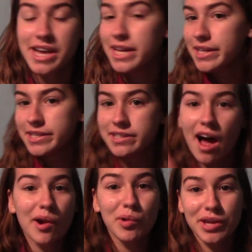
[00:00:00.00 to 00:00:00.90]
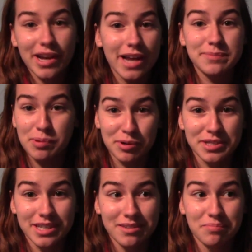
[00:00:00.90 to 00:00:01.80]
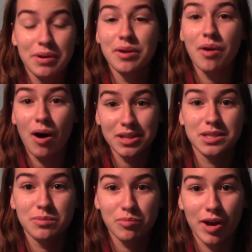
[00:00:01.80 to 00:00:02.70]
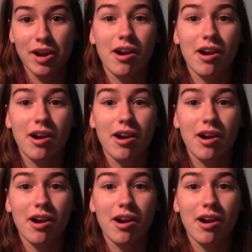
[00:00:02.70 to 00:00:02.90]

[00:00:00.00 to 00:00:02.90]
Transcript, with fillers: is not only a nice person, but an awesome writer.